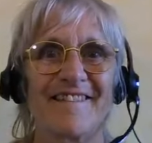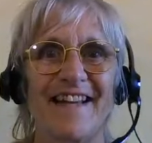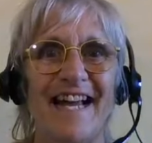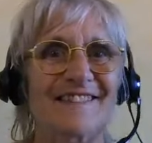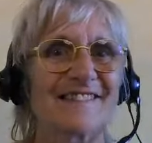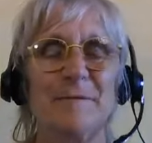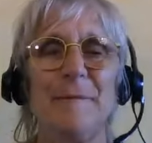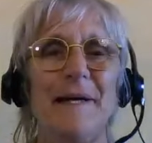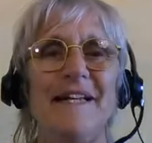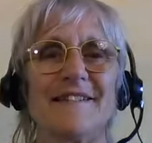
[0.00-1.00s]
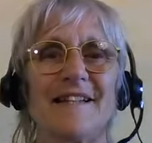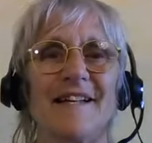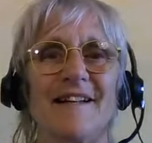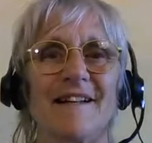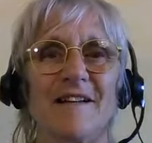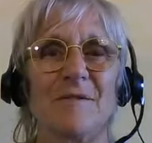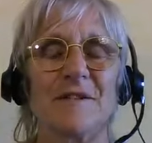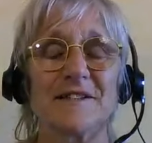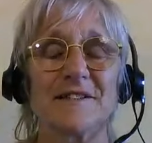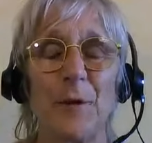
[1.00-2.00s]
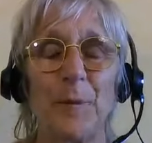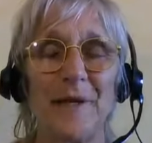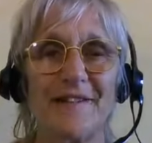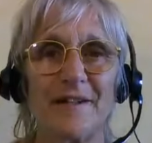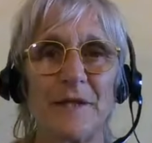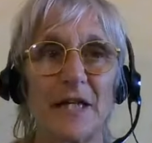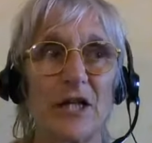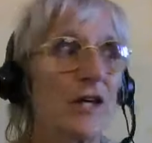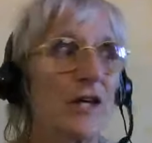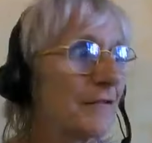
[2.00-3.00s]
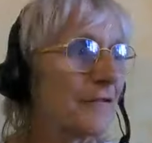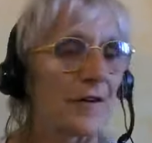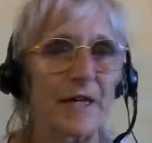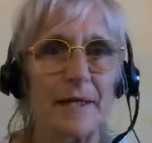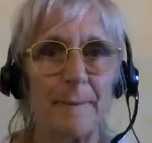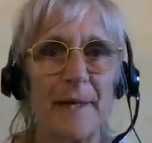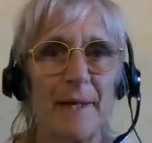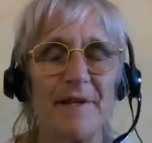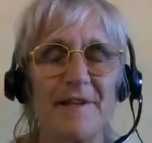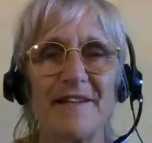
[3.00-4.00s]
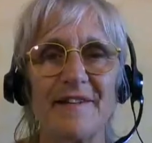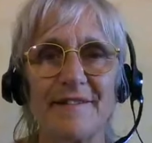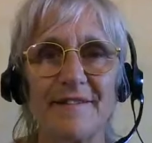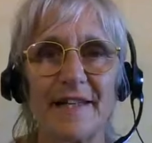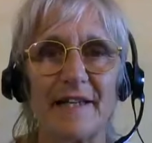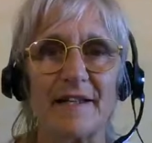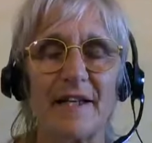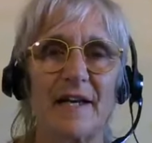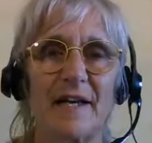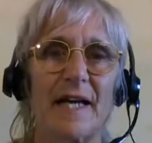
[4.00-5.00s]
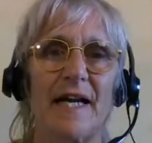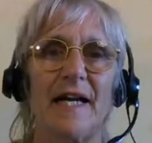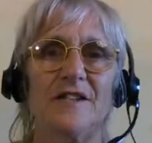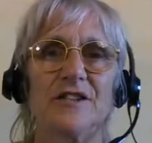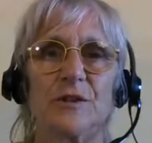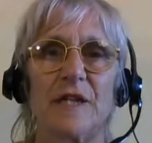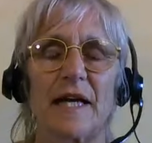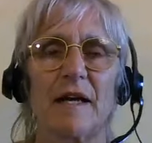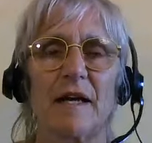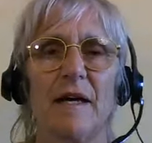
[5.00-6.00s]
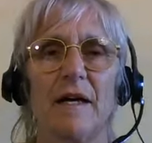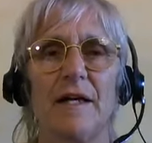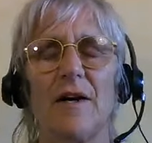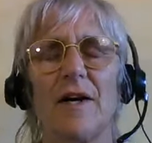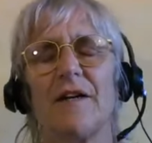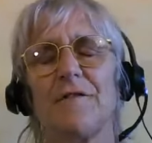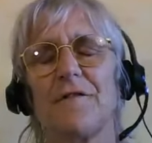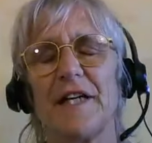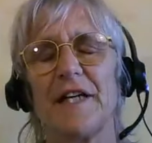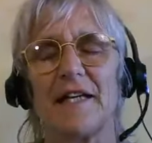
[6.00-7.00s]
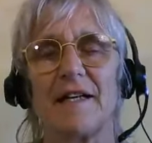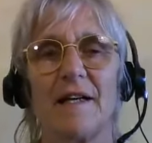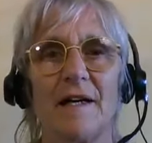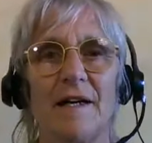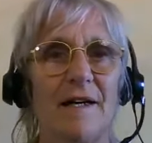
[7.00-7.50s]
That's amazing. We're so busy with looking for it, and maybe this is it, and can I do it? Like, no, I don't feel it.